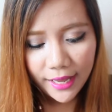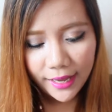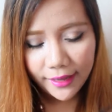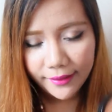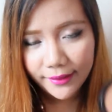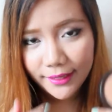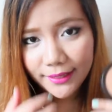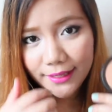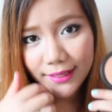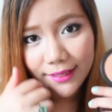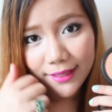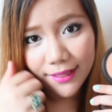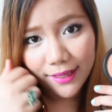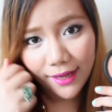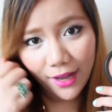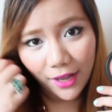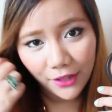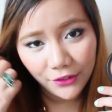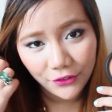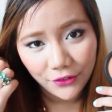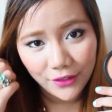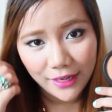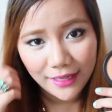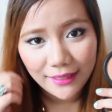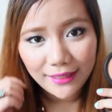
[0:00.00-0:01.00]
and this is the
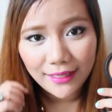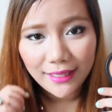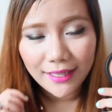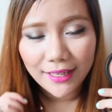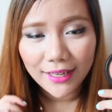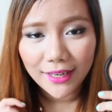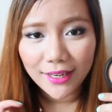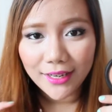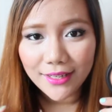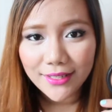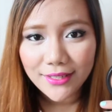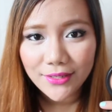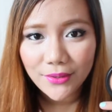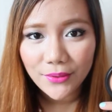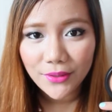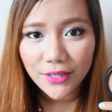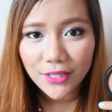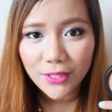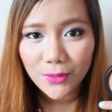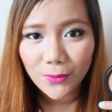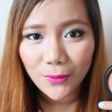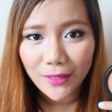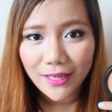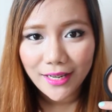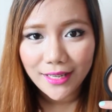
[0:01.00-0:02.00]
color right here. So
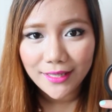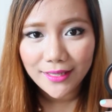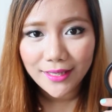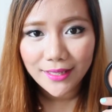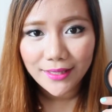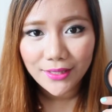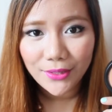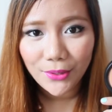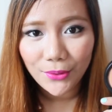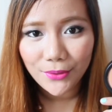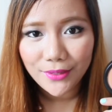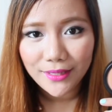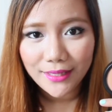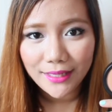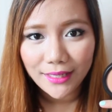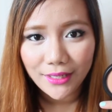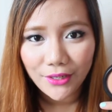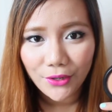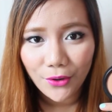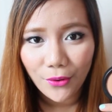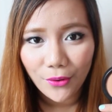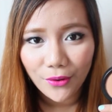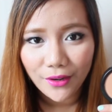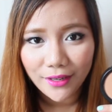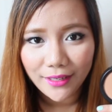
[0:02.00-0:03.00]
this one is Toasted
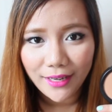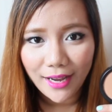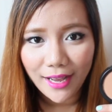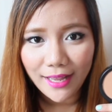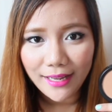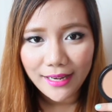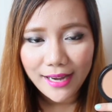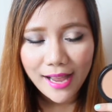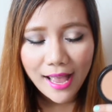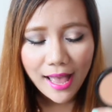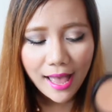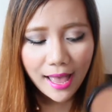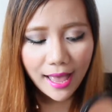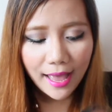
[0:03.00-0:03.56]
Coconut,